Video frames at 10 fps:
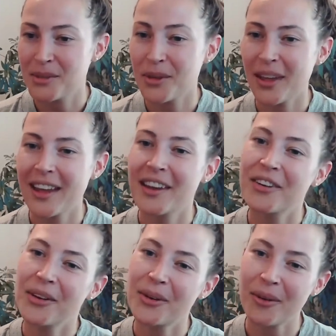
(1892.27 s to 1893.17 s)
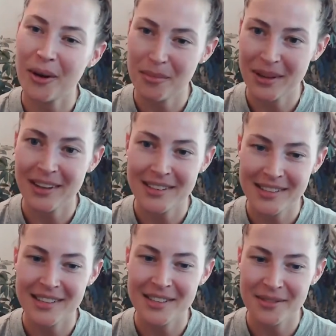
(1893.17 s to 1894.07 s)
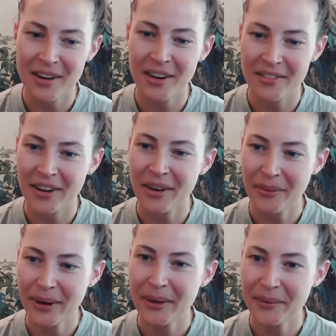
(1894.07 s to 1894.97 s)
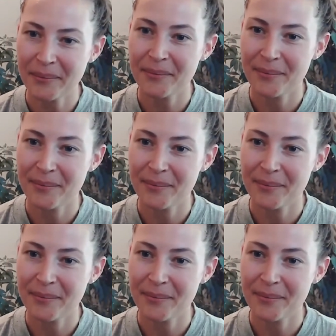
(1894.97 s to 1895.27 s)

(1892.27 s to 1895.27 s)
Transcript: So the in utero piece is very, very real.